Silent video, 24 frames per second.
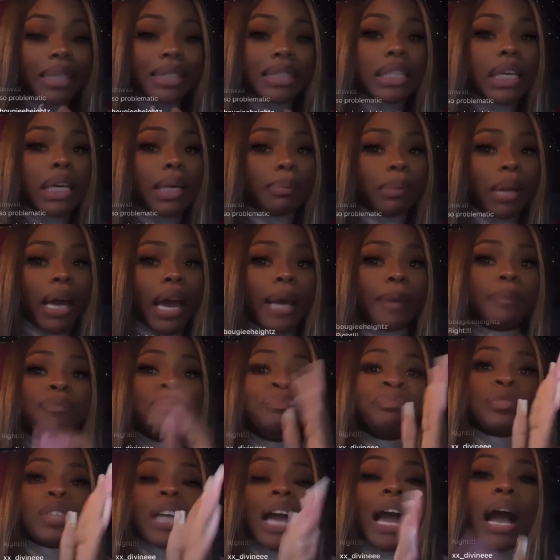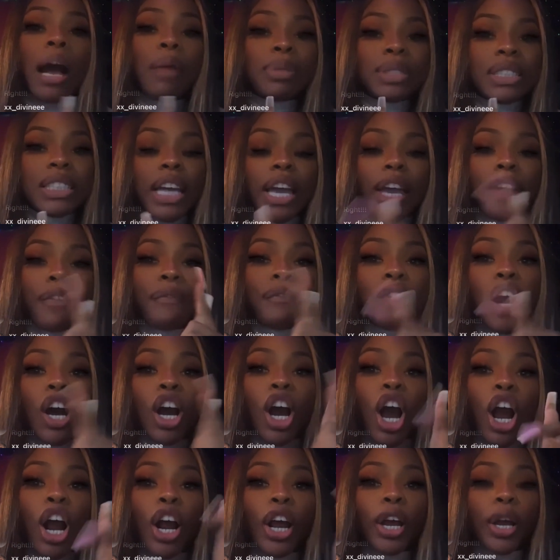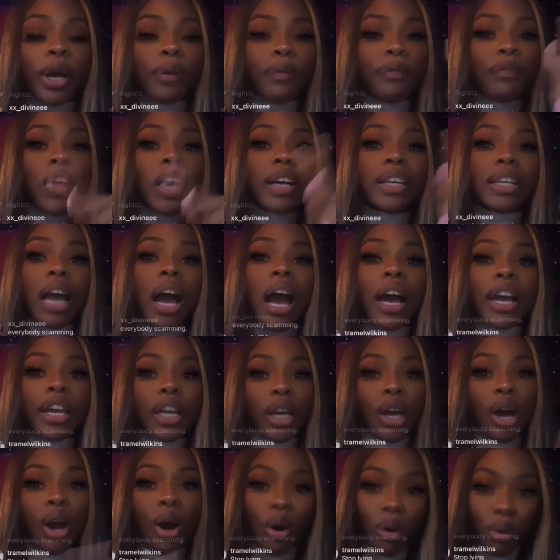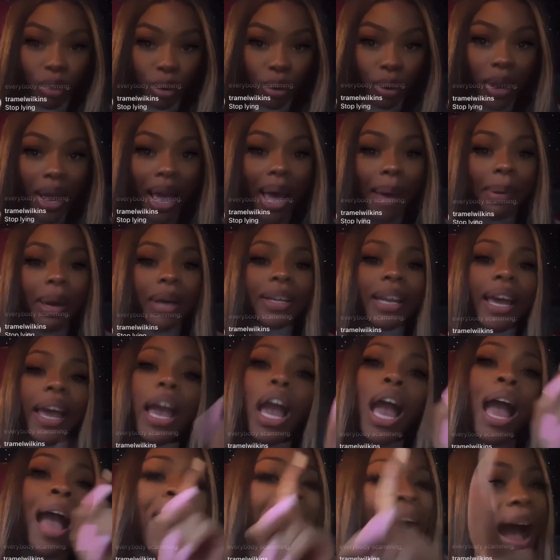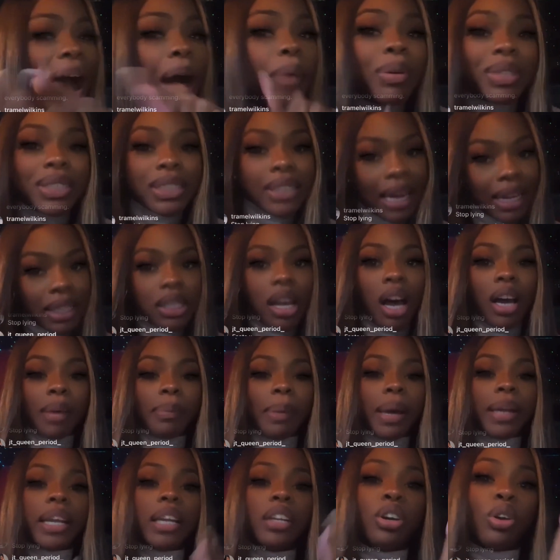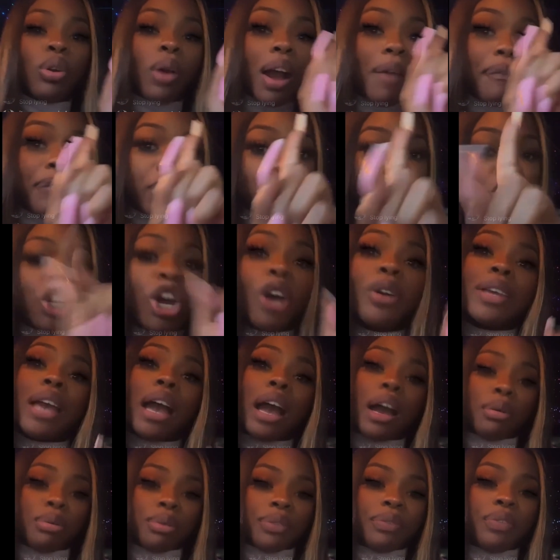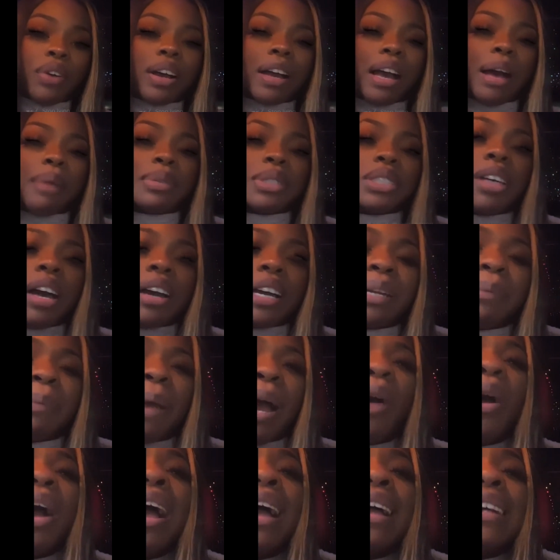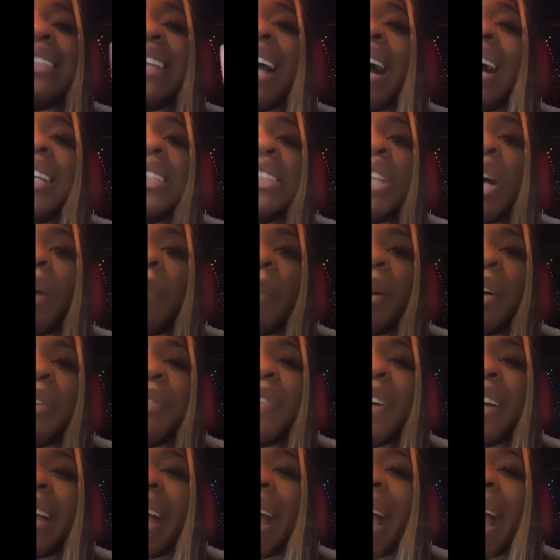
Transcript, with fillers: seem like I was saying fuck her fuck y'all and old girl. How about that? I was not talking about that little girl. I'm gonna show y'all who the fuck I was talking about. Y'all so motherfucking